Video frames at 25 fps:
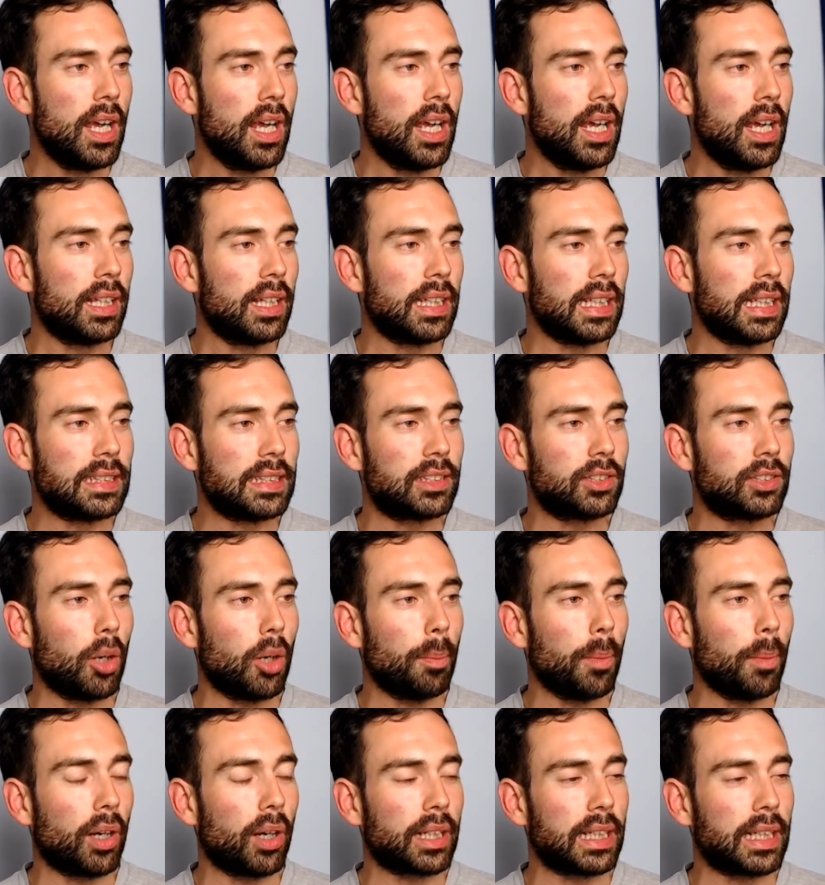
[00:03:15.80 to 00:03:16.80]
The stock
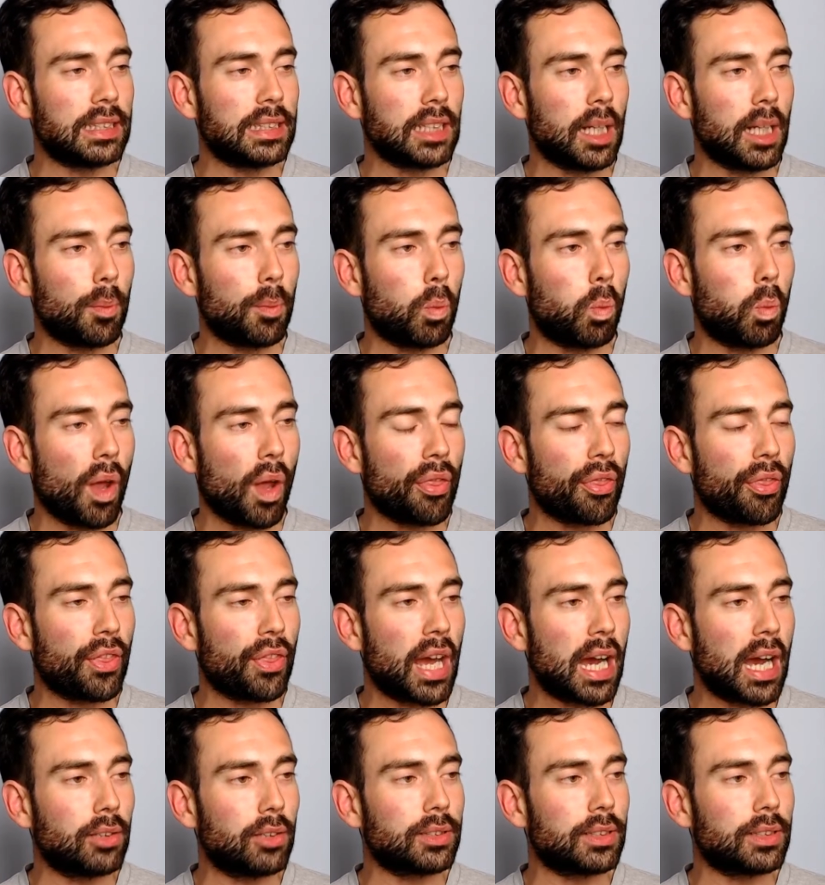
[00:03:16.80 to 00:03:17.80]
market is up
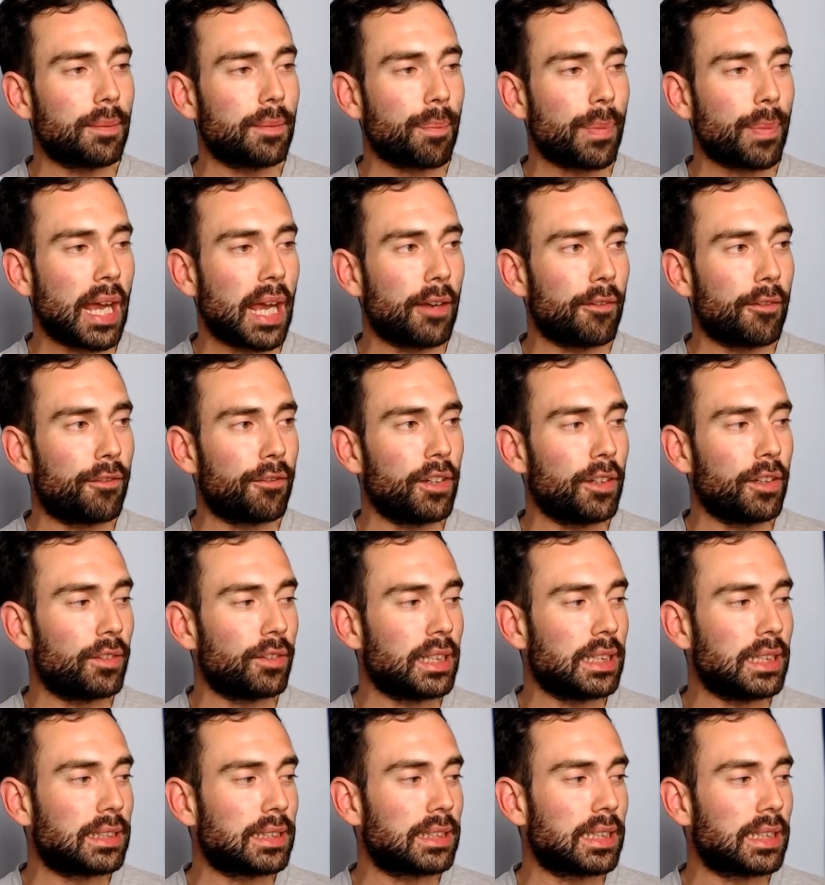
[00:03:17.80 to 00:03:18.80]

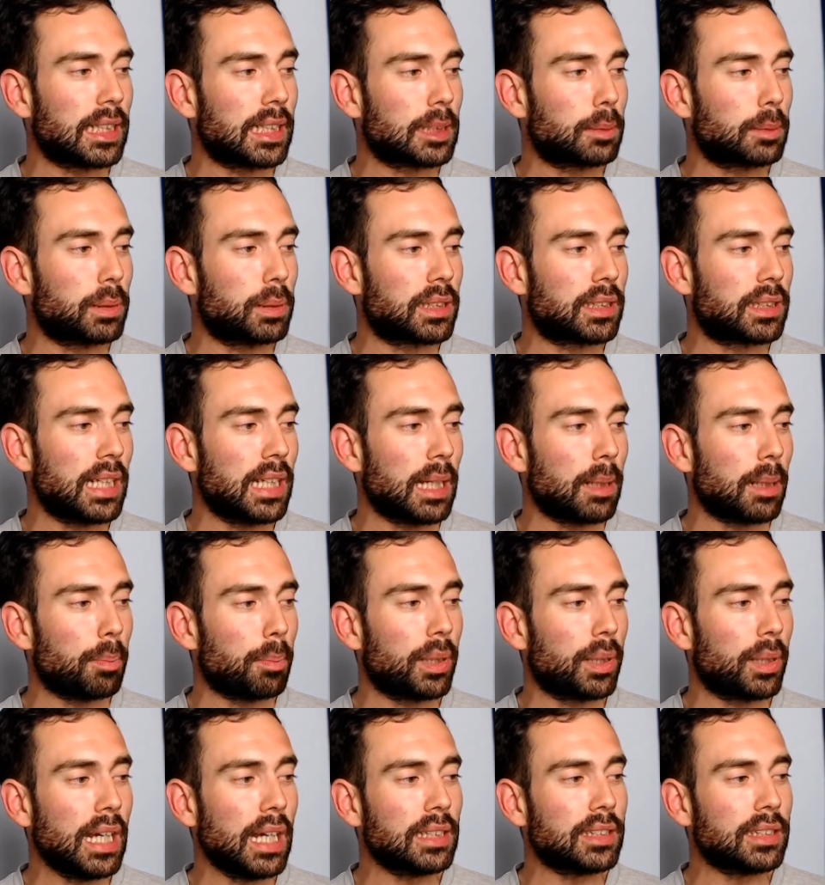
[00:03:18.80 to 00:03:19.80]
1,056%. But that's